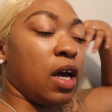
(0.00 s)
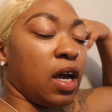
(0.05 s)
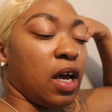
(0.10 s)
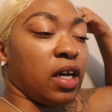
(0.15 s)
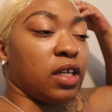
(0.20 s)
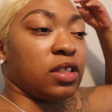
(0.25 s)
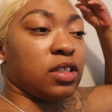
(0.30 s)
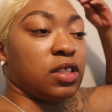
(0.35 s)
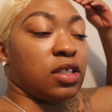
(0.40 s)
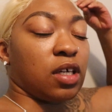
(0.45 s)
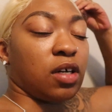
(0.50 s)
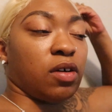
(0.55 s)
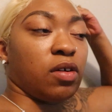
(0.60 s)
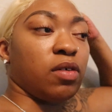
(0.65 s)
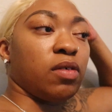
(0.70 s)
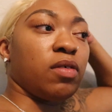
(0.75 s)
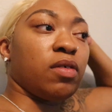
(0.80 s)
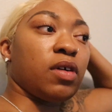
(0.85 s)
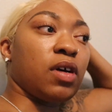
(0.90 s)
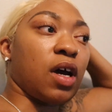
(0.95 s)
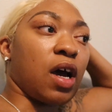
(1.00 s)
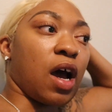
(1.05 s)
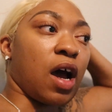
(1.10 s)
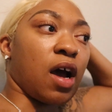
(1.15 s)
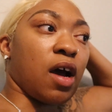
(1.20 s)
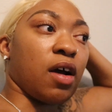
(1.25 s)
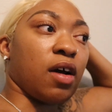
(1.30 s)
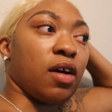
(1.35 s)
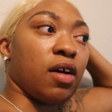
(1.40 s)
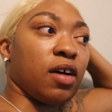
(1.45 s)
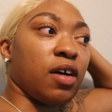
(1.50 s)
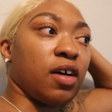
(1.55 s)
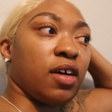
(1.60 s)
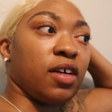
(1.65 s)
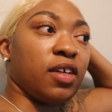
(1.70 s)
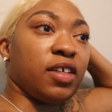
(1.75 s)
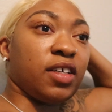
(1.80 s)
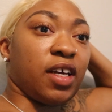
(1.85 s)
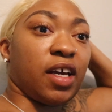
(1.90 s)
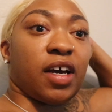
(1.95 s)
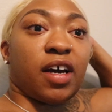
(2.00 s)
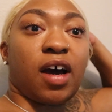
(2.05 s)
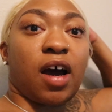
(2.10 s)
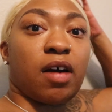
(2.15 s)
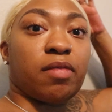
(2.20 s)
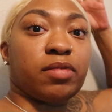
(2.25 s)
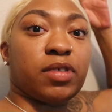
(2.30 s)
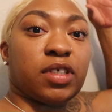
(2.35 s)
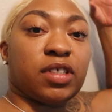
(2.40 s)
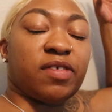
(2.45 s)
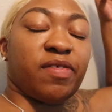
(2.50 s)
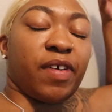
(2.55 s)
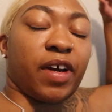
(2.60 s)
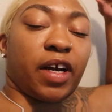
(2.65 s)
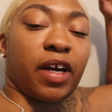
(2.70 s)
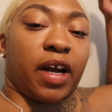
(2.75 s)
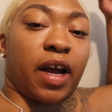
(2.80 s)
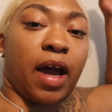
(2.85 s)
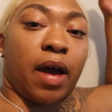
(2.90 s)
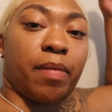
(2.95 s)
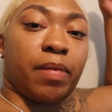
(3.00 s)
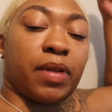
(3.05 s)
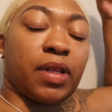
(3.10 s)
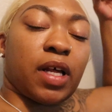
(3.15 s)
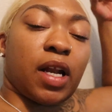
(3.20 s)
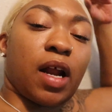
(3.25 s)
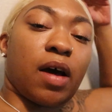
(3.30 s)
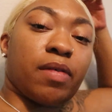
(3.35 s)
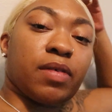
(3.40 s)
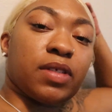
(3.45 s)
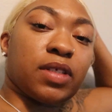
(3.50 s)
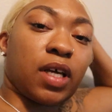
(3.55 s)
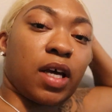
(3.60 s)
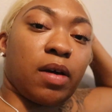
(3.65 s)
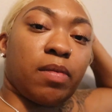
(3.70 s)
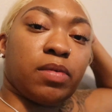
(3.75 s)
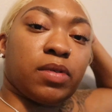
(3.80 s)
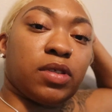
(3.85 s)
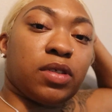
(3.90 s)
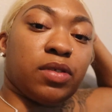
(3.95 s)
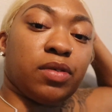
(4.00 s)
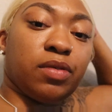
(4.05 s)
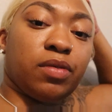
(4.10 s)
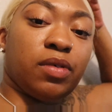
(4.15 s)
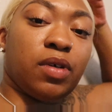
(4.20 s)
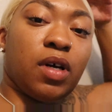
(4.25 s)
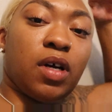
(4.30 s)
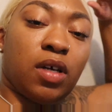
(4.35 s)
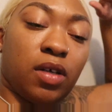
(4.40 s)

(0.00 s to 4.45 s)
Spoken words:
And so, yeah, I'm just very happy that I was able to,